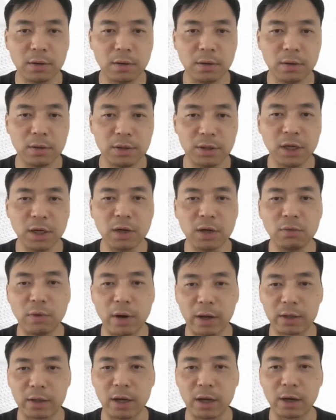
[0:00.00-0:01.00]
yellow
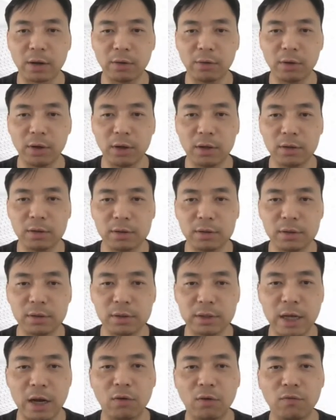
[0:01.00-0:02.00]
rectangular,
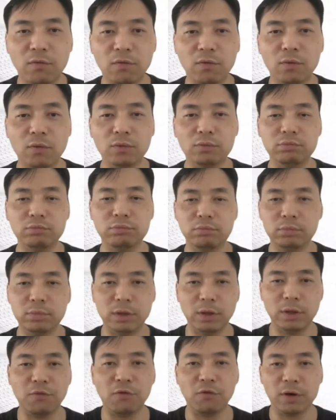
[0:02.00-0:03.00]
they're of
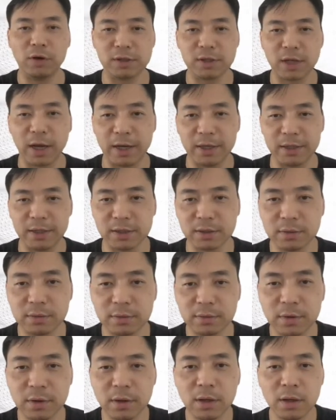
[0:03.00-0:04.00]
different size,
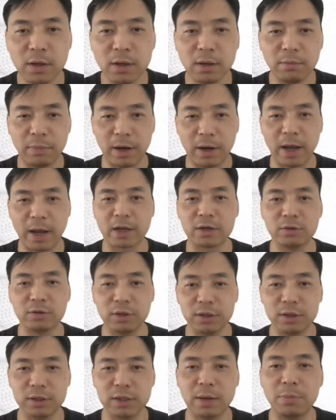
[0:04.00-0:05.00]
but
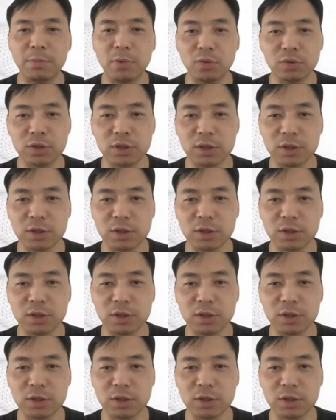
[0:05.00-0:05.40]
actually they're both